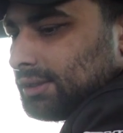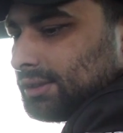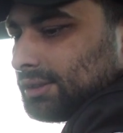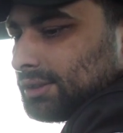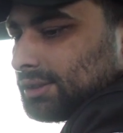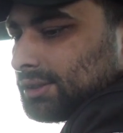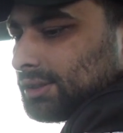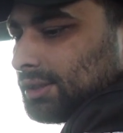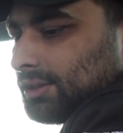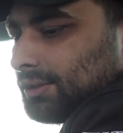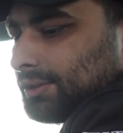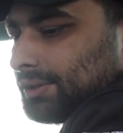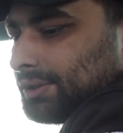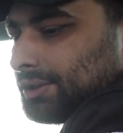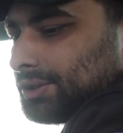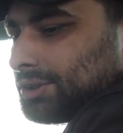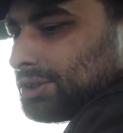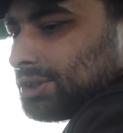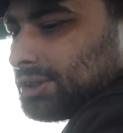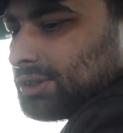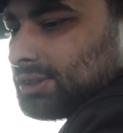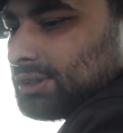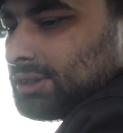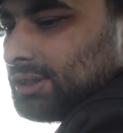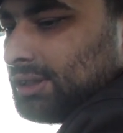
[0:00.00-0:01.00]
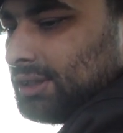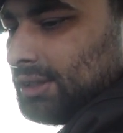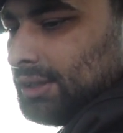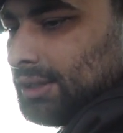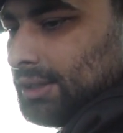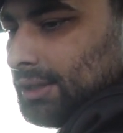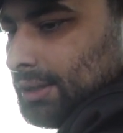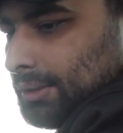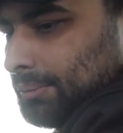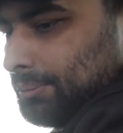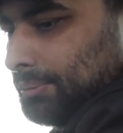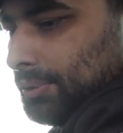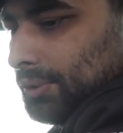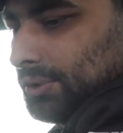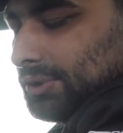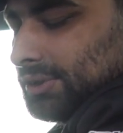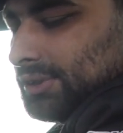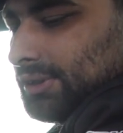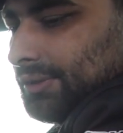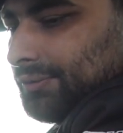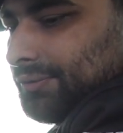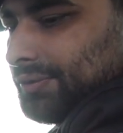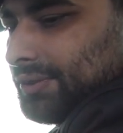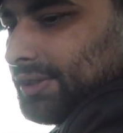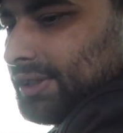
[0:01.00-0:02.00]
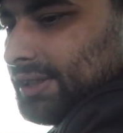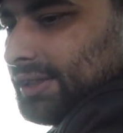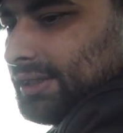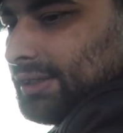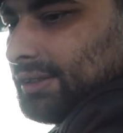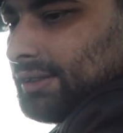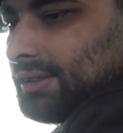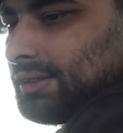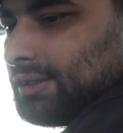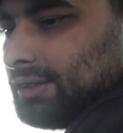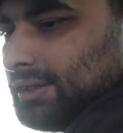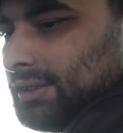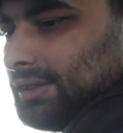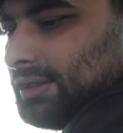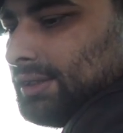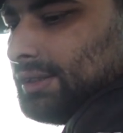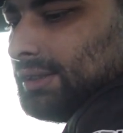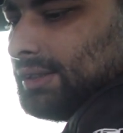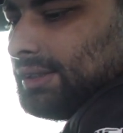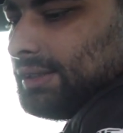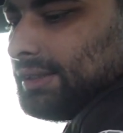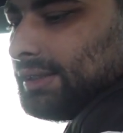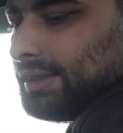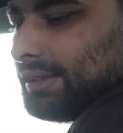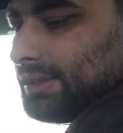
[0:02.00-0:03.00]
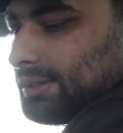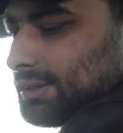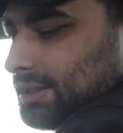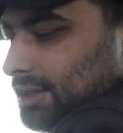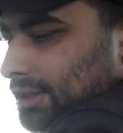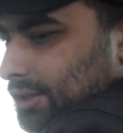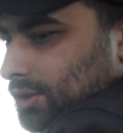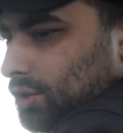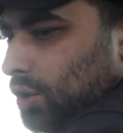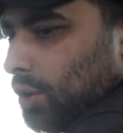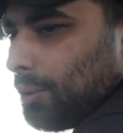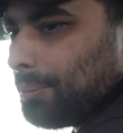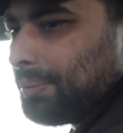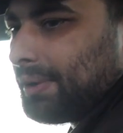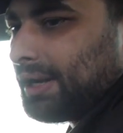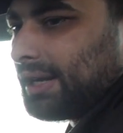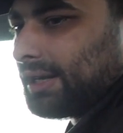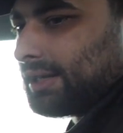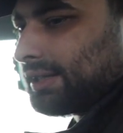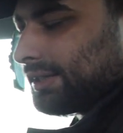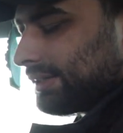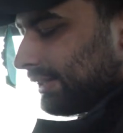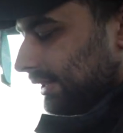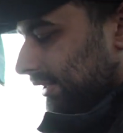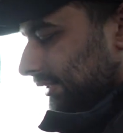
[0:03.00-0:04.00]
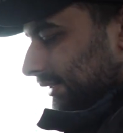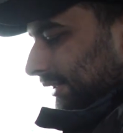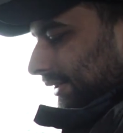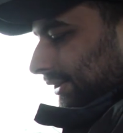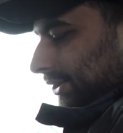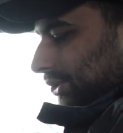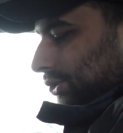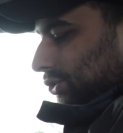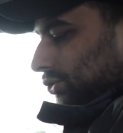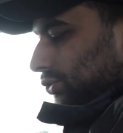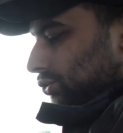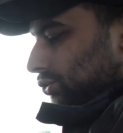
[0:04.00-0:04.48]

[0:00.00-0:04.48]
so you just put something in, then it's gonna go back. There's